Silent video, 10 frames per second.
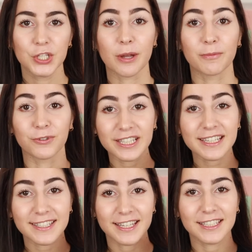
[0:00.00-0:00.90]
So I'm
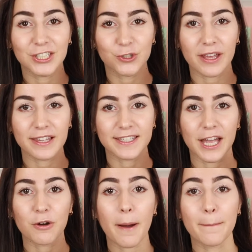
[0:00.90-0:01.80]
really excited to try these
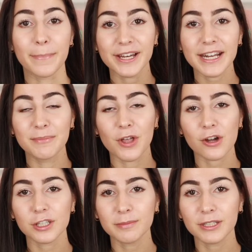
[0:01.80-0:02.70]
out, but I'm
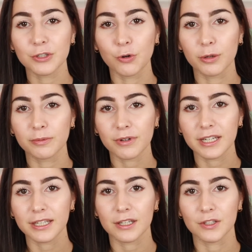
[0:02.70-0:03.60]
not going to be
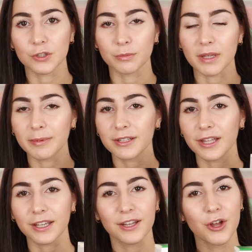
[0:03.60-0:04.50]
incorporating it until maybe
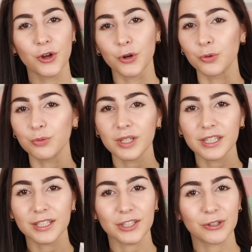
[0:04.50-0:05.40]
like a
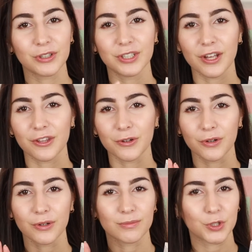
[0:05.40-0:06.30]
week or
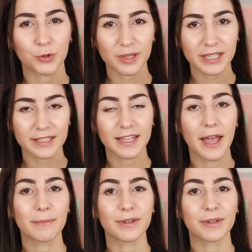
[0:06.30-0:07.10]
another 2 weeks,